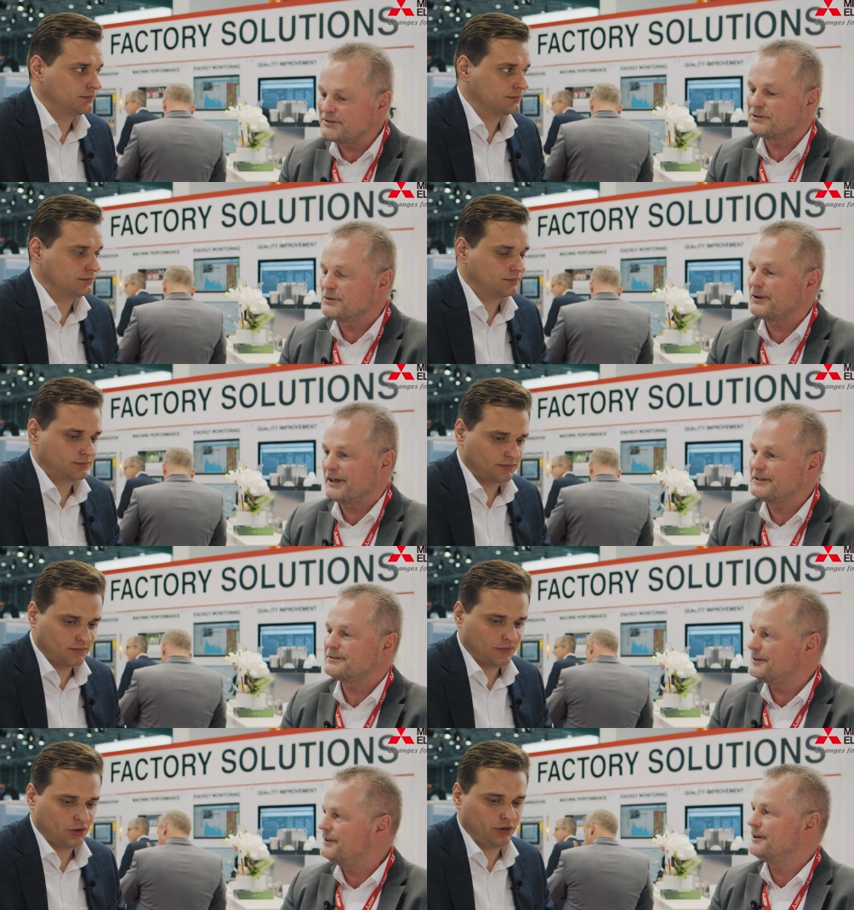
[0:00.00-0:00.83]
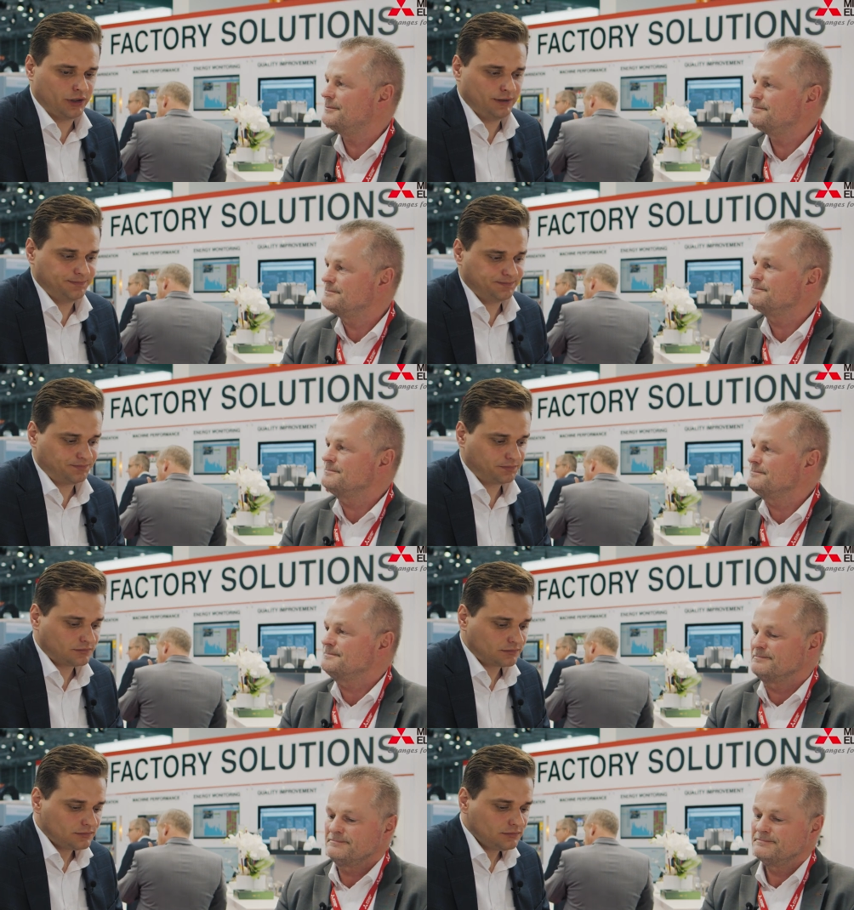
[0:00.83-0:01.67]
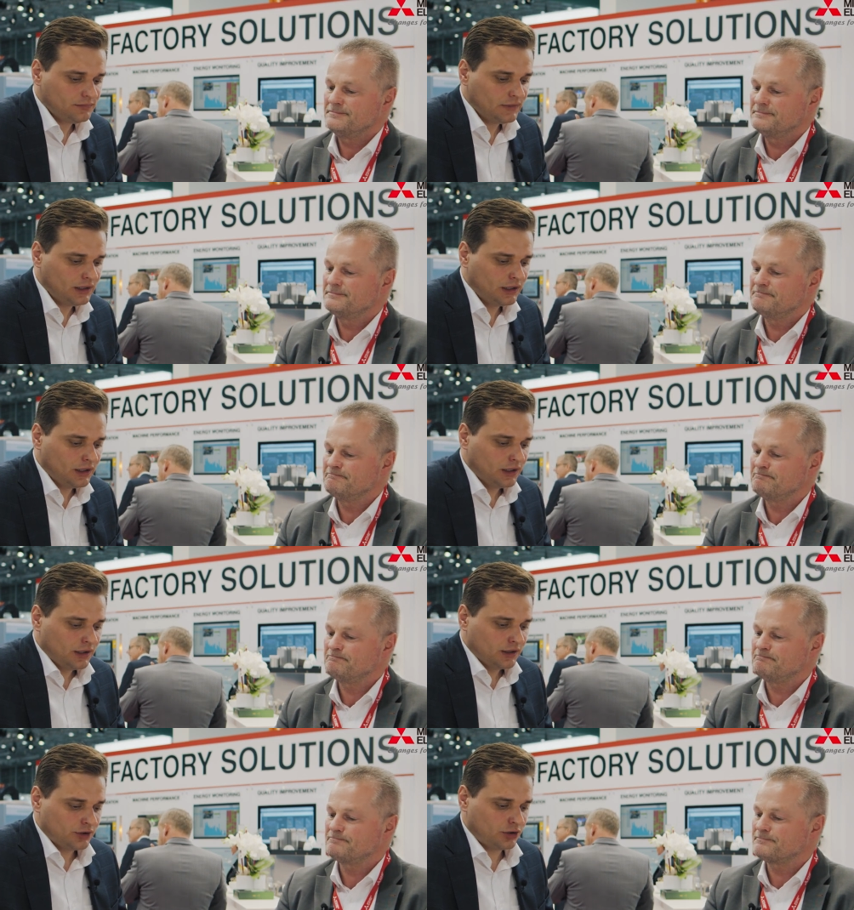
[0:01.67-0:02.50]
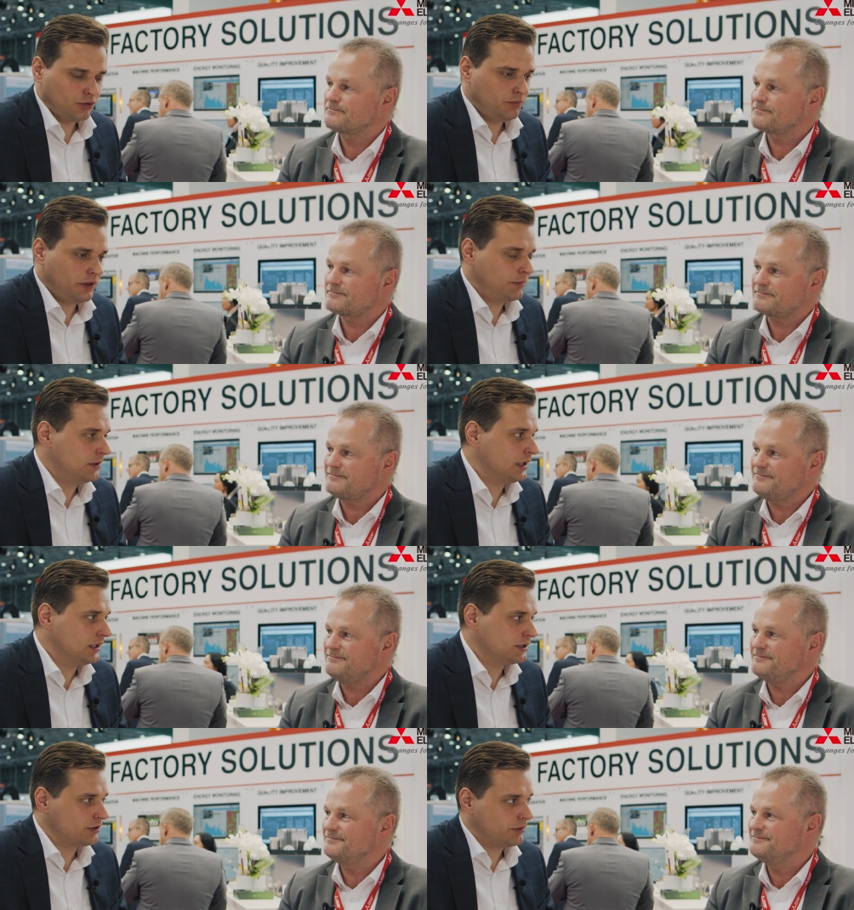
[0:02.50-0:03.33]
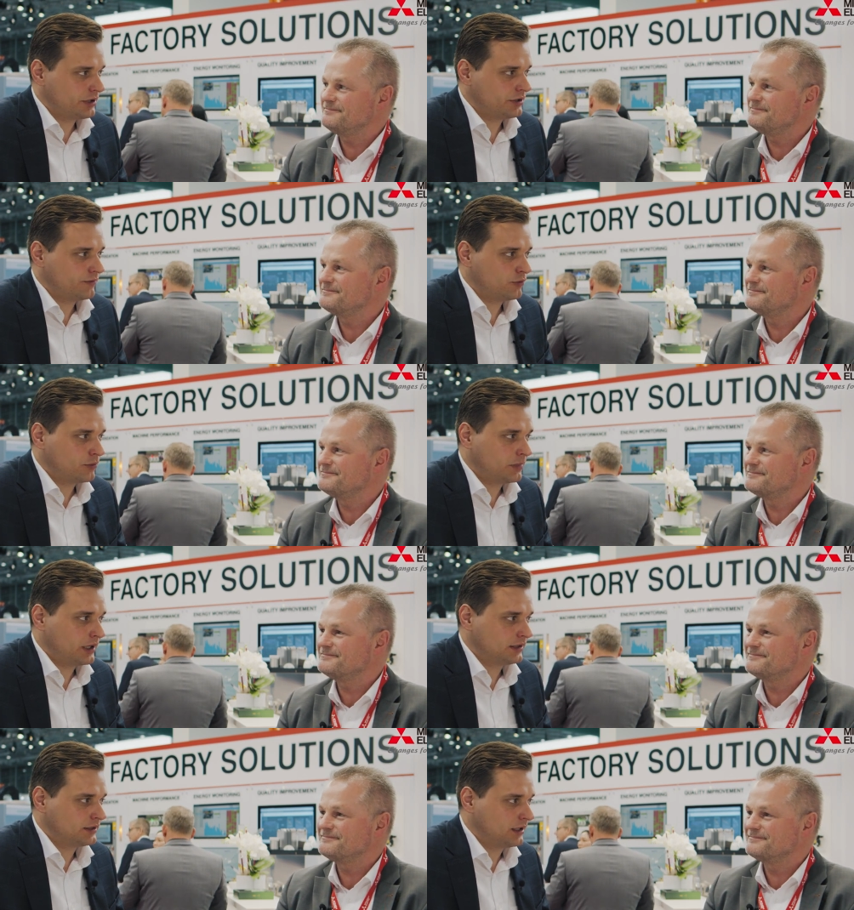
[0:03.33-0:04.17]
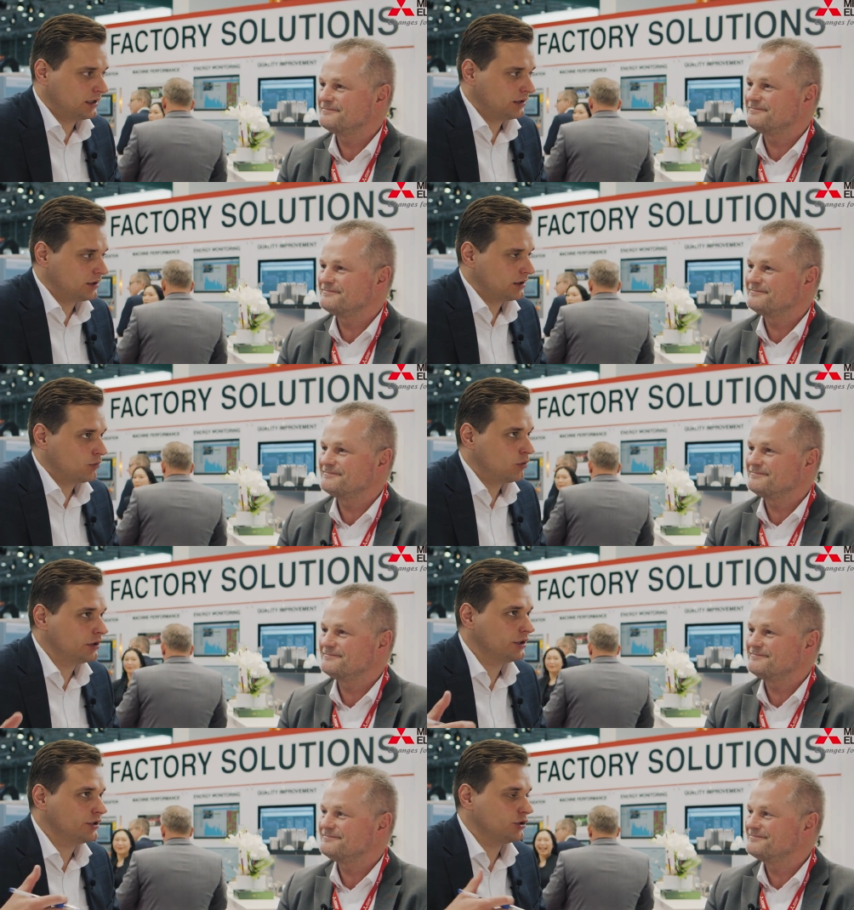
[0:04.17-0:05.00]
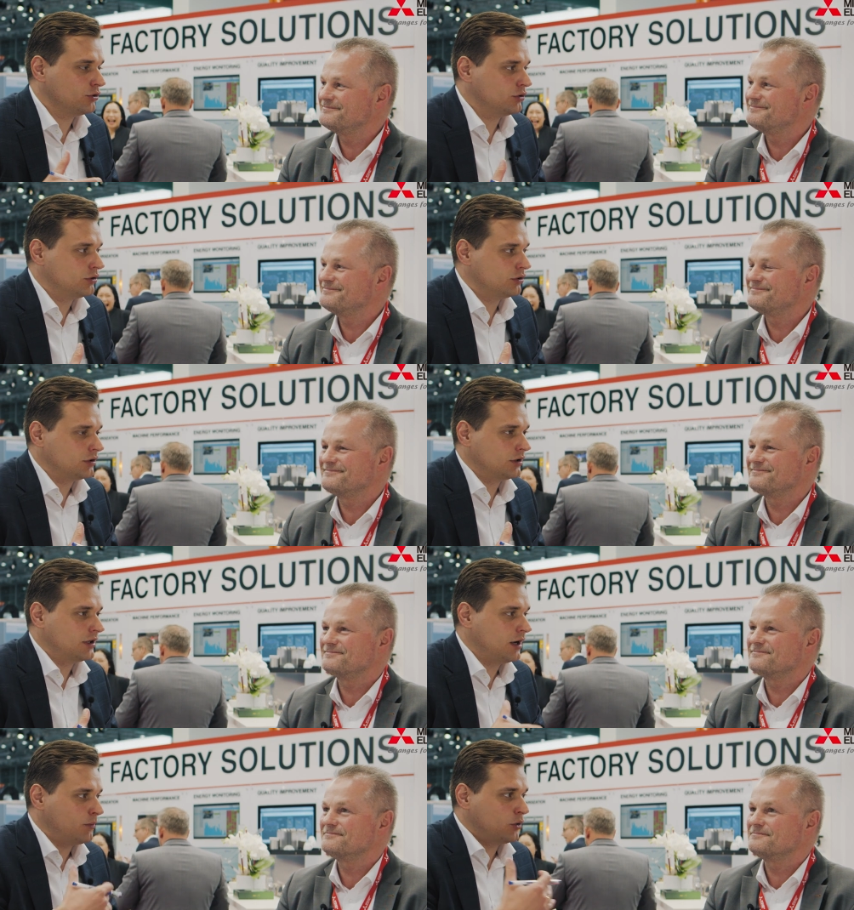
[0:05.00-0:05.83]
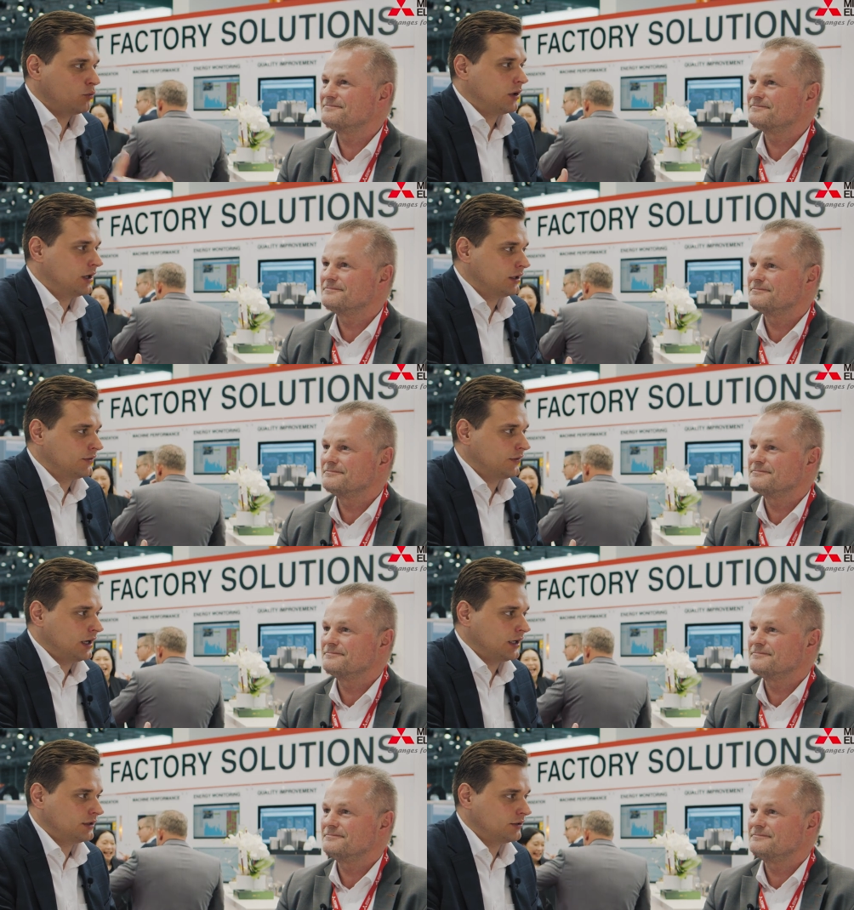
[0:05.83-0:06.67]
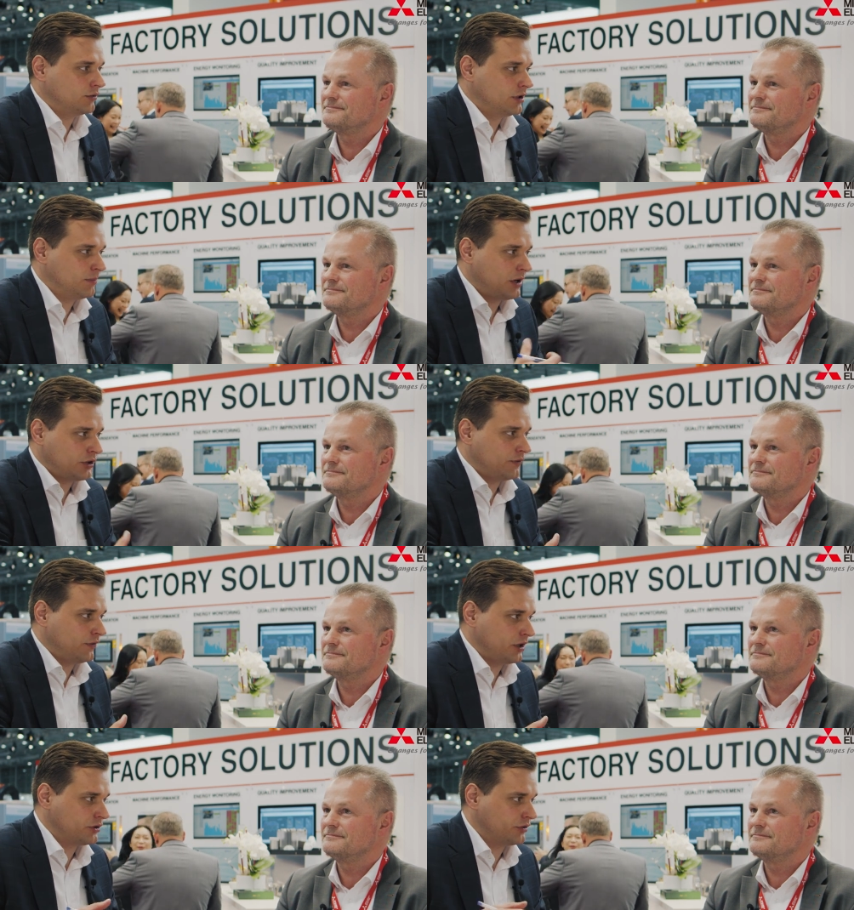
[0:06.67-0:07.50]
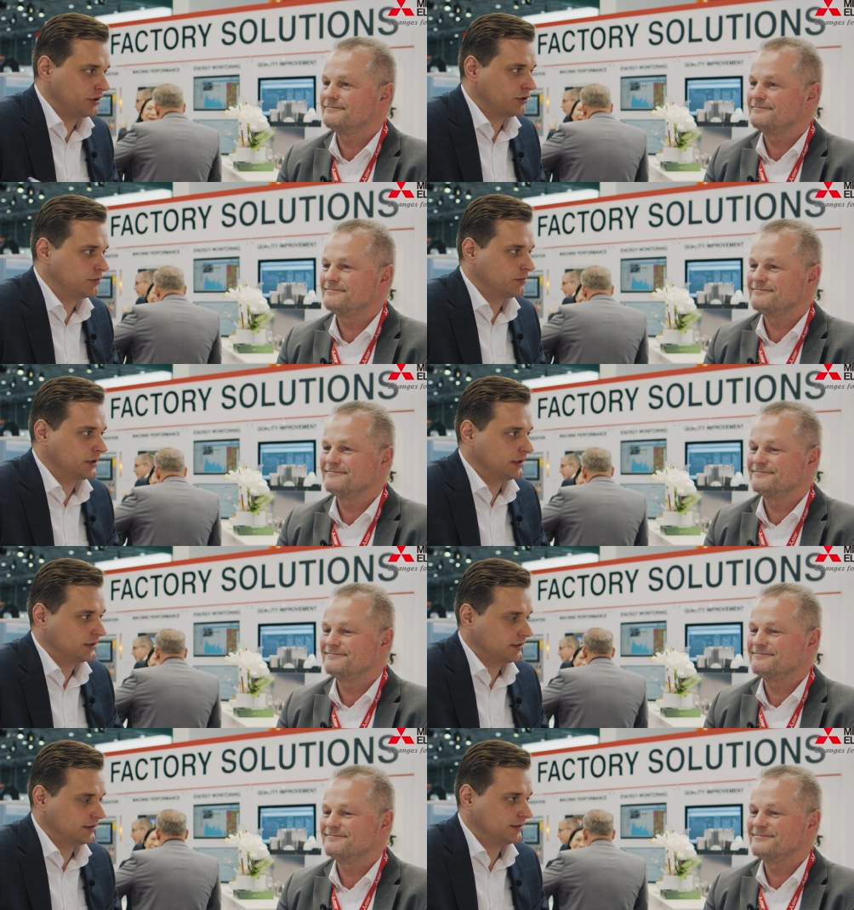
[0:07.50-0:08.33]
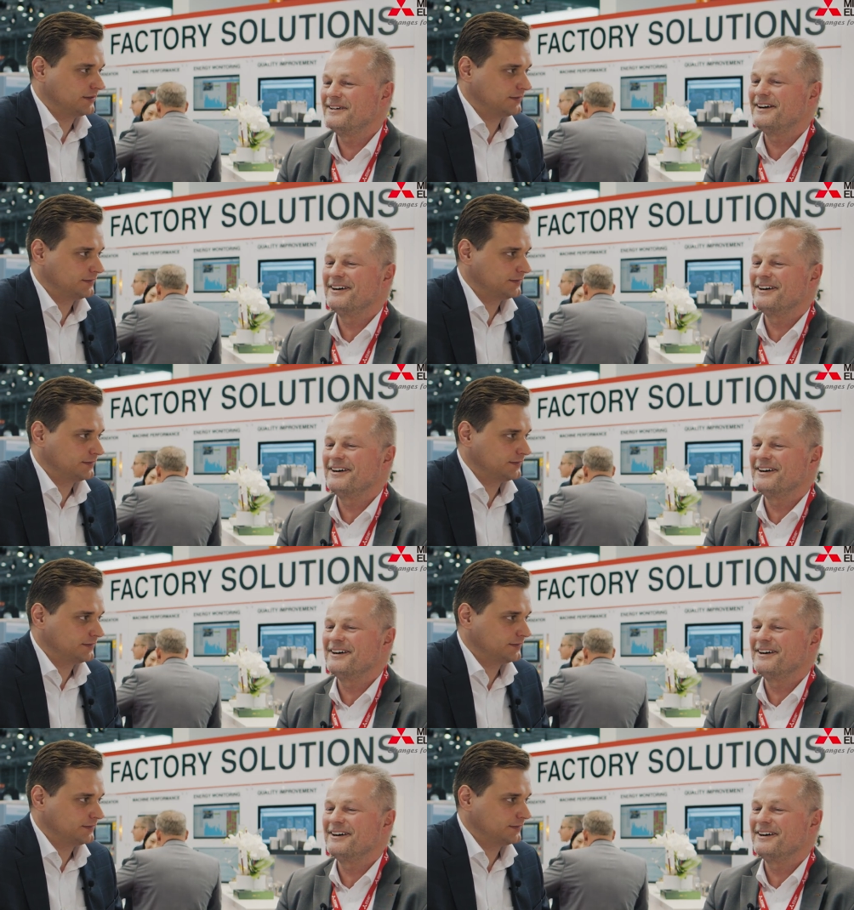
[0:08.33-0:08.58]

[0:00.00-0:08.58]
Speaker 1: is correct. Genau. Okay. So maybe last question from my side what is your number one advice to the manufacturing companies?